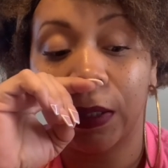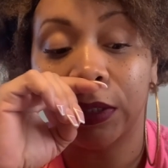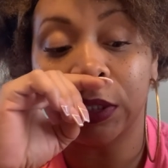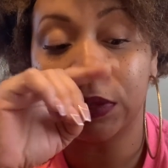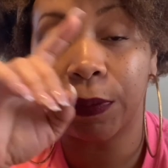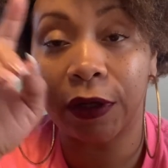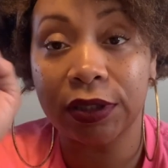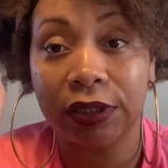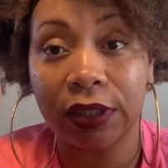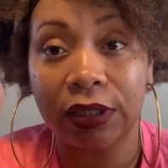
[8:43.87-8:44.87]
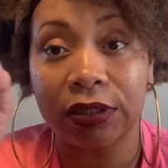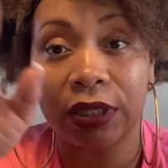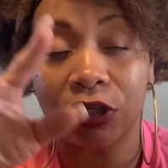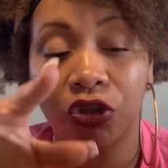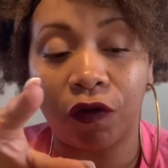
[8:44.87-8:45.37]
this person is
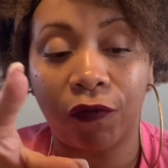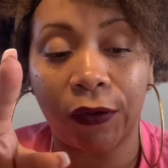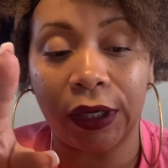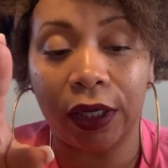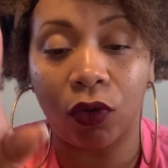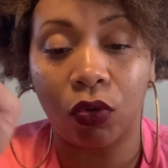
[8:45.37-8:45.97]
not your friend,